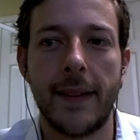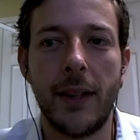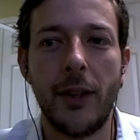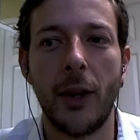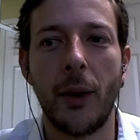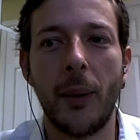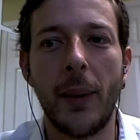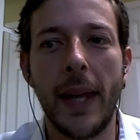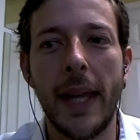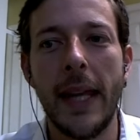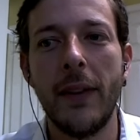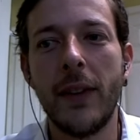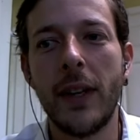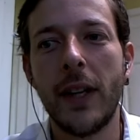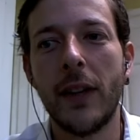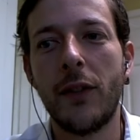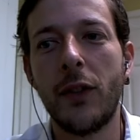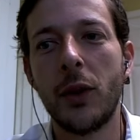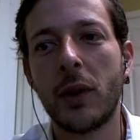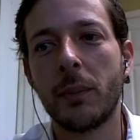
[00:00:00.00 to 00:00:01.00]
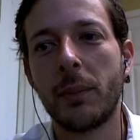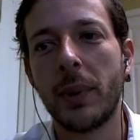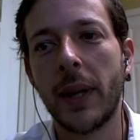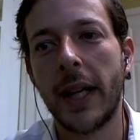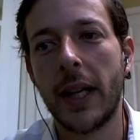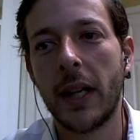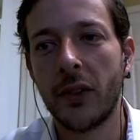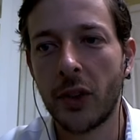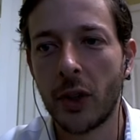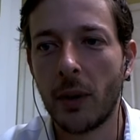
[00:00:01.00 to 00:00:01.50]
even if you can play
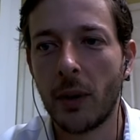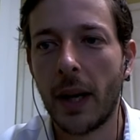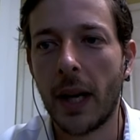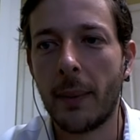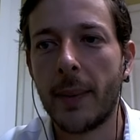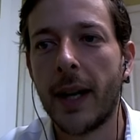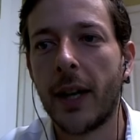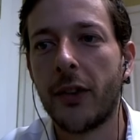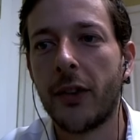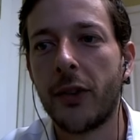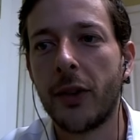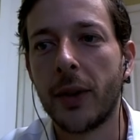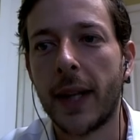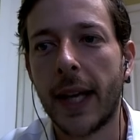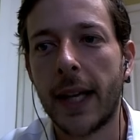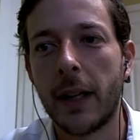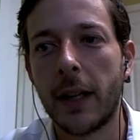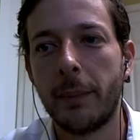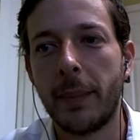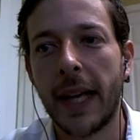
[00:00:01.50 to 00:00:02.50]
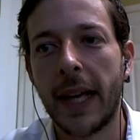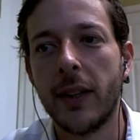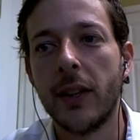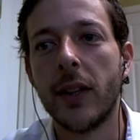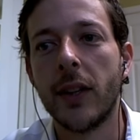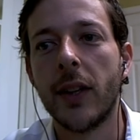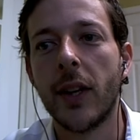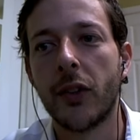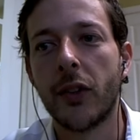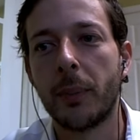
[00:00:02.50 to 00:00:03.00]
it as a grandmaster, get
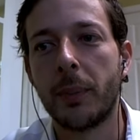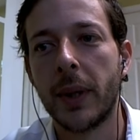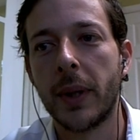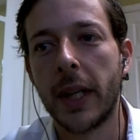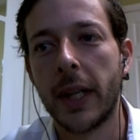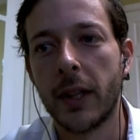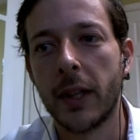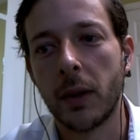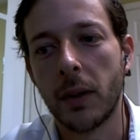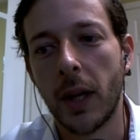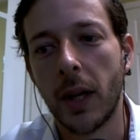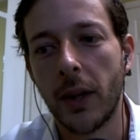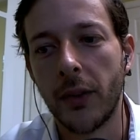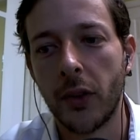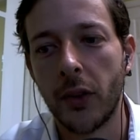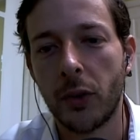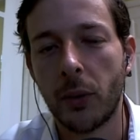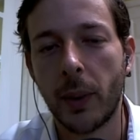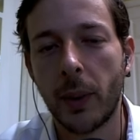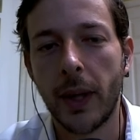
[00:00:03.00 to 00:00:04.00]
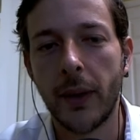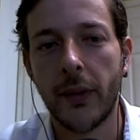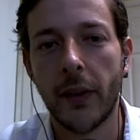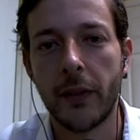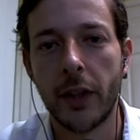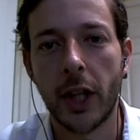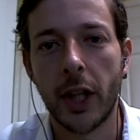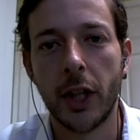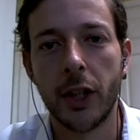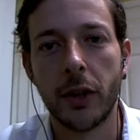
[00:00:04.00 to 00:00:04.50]
abandoned as a player crosses
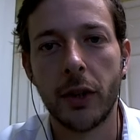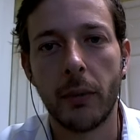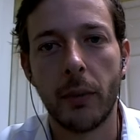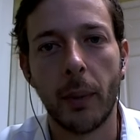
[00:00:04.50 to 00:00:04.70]
2700.